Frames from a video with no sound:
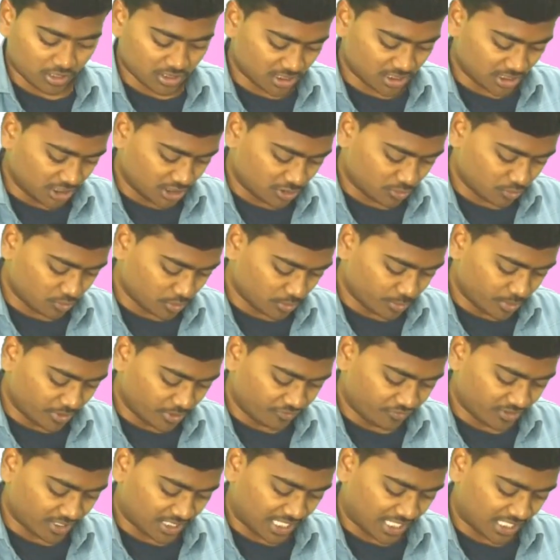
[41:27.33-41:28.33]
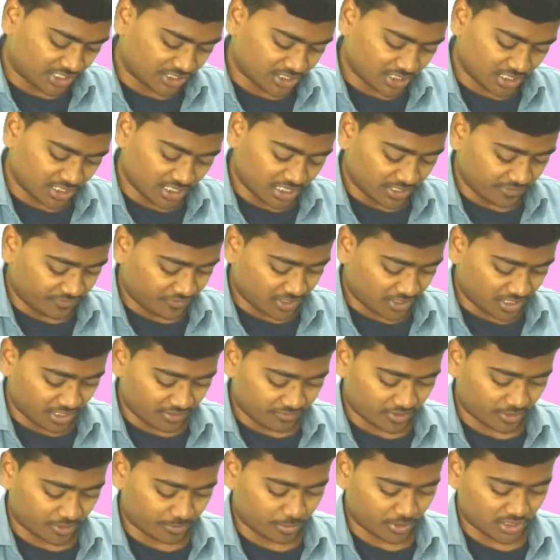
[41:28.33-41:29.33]
It would be financially difficult
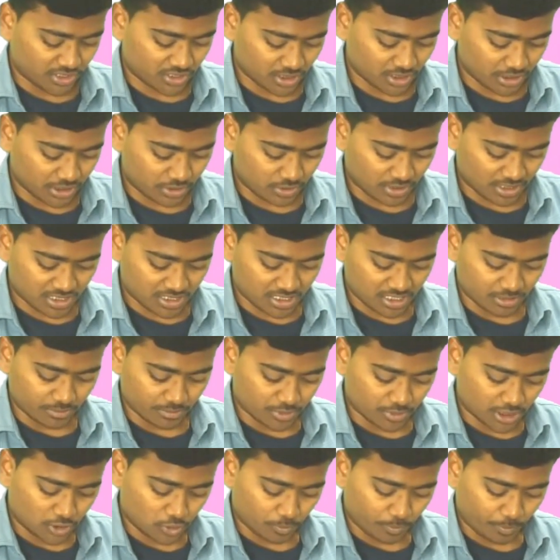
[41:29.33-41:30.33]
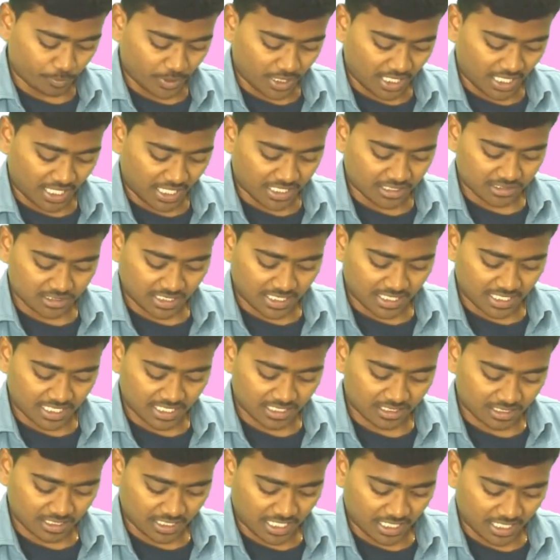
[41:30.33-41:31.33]
for Plus Insurance Limited to pay entire
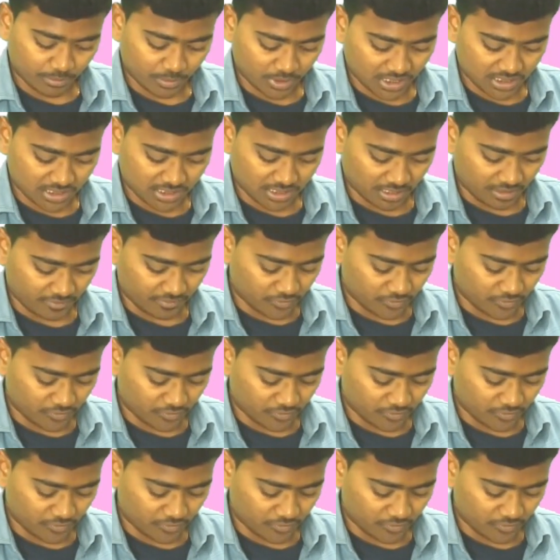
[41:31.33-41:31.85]
claim itself.